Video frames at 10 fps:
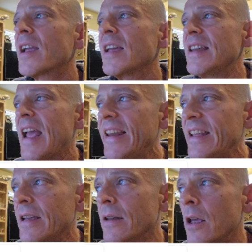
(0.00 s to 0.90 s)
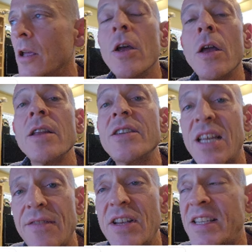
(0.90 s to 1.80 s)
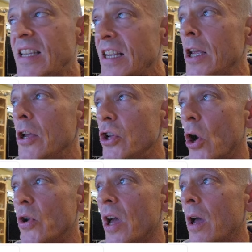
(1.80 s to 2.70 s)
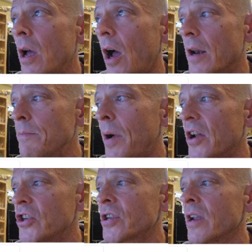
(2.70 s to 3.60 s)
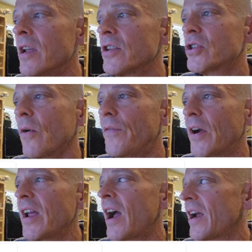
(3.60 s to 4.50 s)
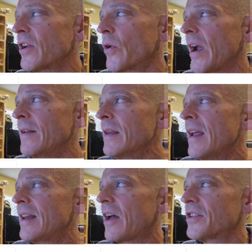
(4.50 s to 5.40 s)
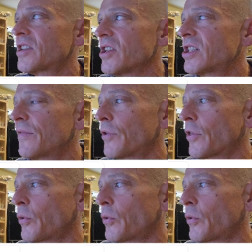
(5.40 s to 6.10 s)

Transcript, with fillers: Canadian TVC Yoda unpunched, so very high grade. Now, it's listed for